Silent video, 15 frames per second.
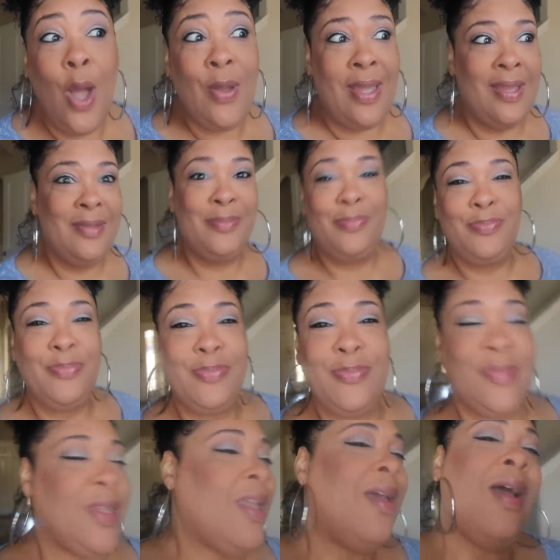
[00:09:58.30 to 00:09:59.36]
Okay,
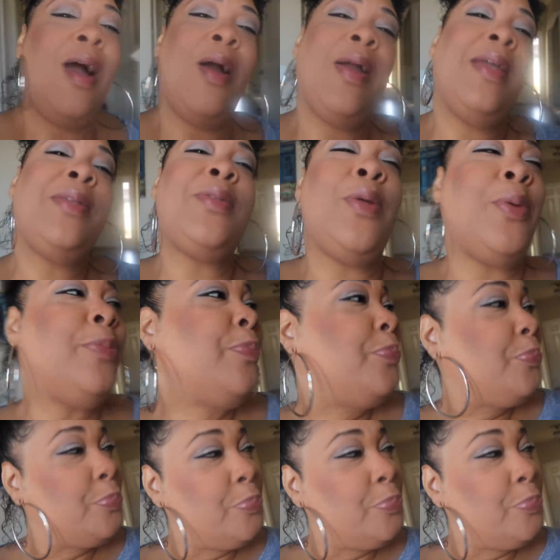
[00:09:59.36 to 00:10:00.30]
all right, so